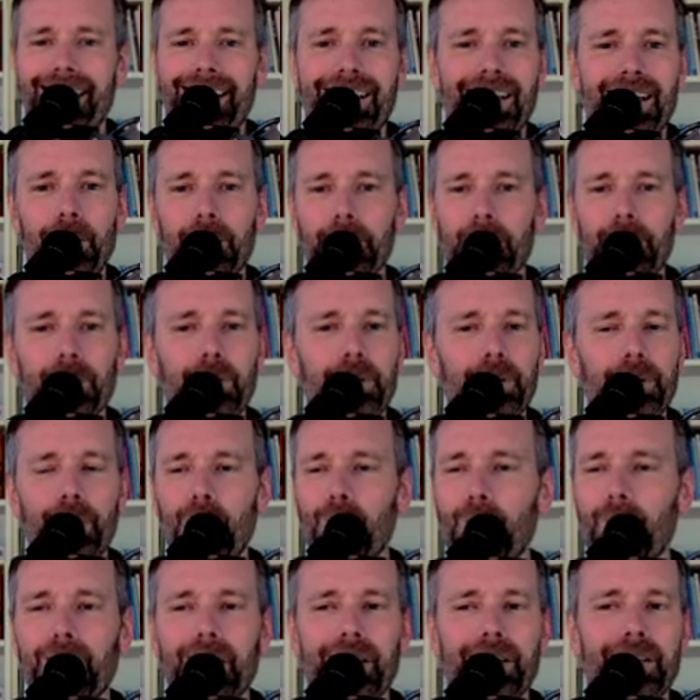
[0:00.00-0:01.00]
out doing
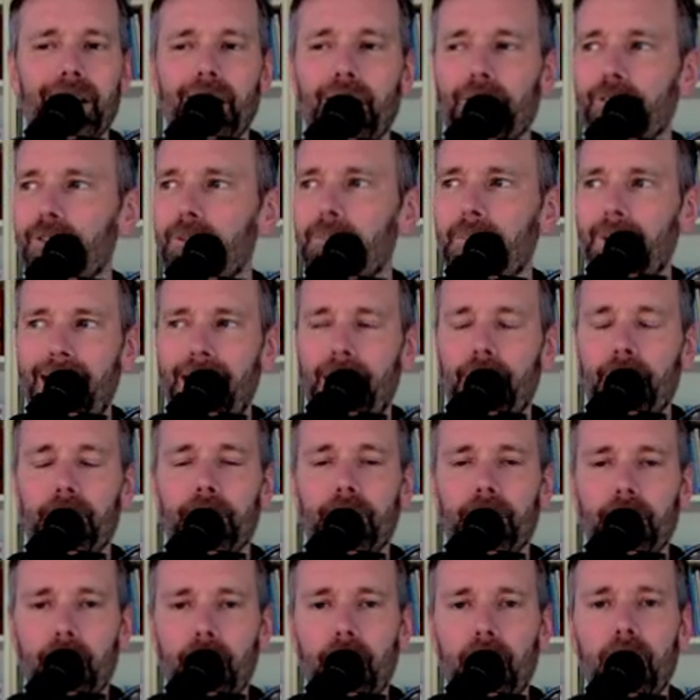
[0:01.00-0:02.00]
yoga, it doesn't matter
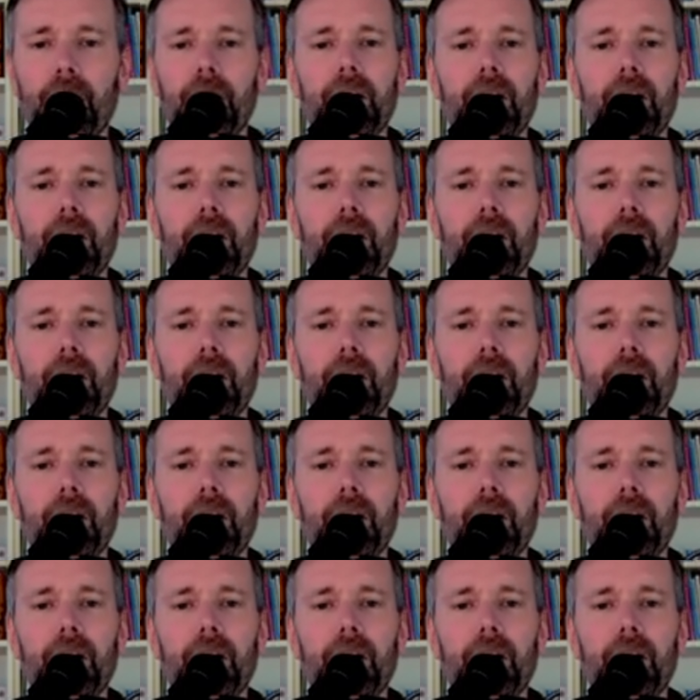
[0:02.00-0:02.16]
at all.